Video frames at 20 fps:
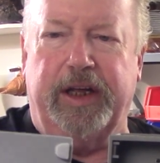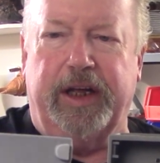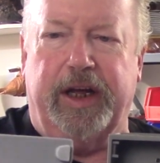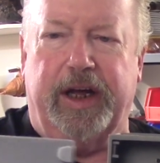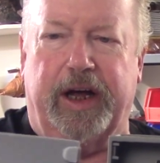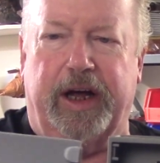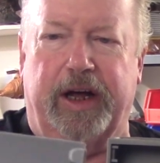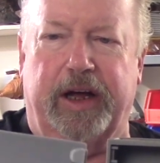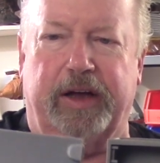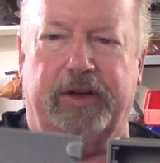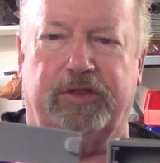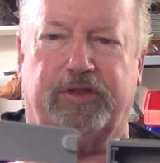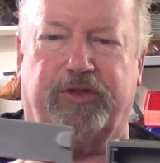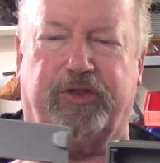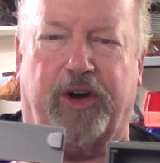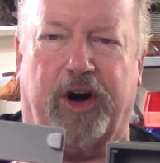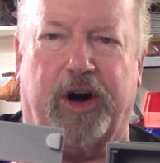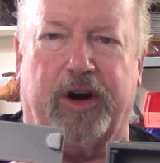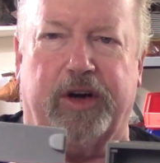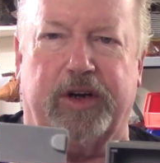as
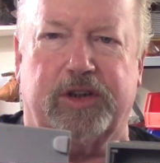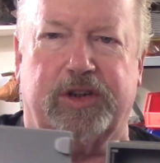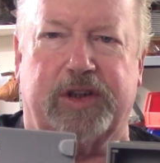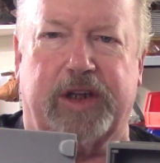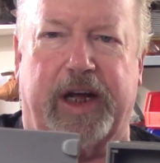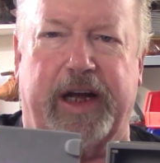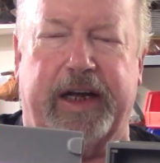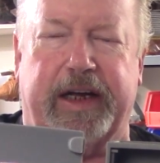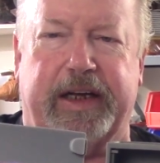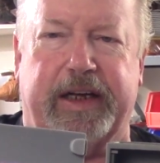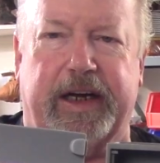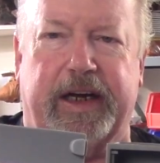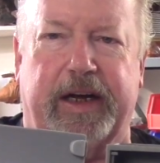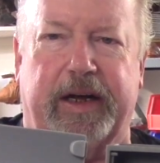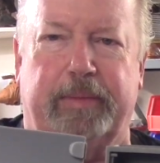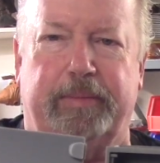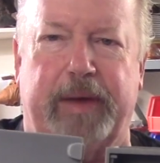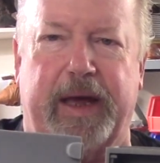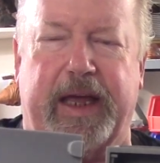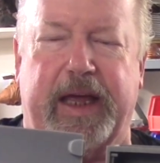far as like
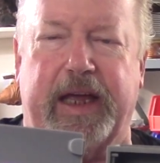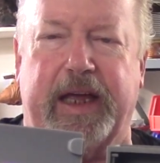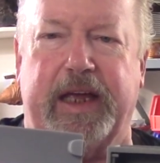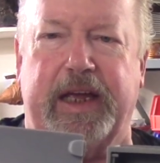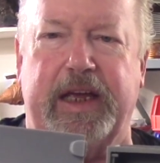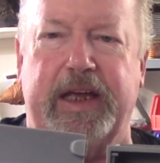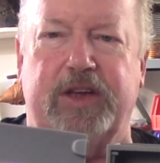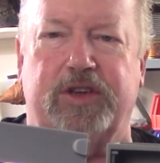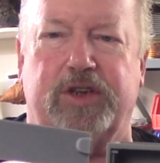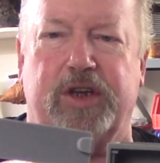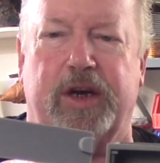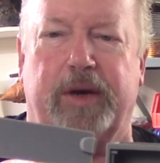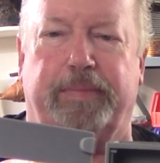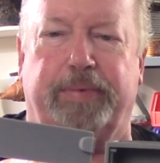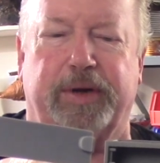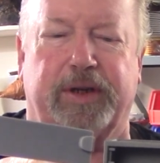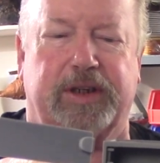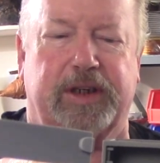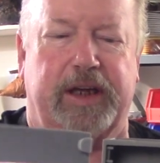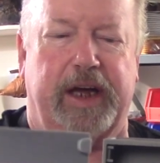making it easy to
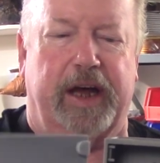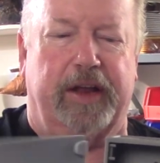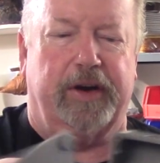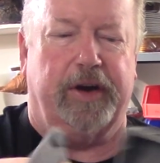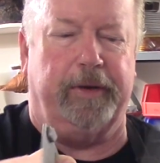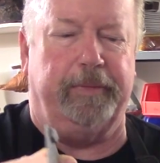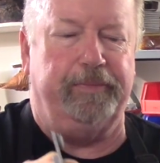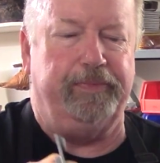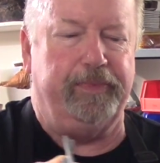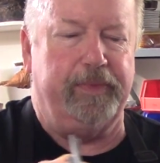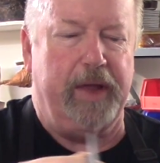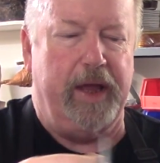put together.